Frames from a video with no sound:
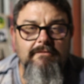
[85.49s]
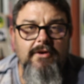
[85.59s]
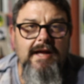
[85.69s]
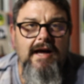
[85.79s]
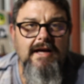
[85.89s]

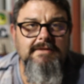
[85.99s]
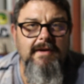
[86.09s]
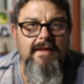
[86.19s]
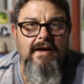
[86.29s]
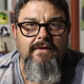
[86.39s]
Somebody
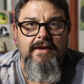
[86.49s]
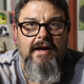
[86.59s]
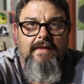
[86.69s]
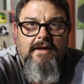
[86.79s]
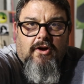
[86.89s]
asked me the other
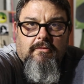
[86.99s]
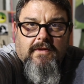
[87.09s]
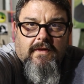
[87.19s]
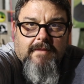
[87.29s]
day, they told me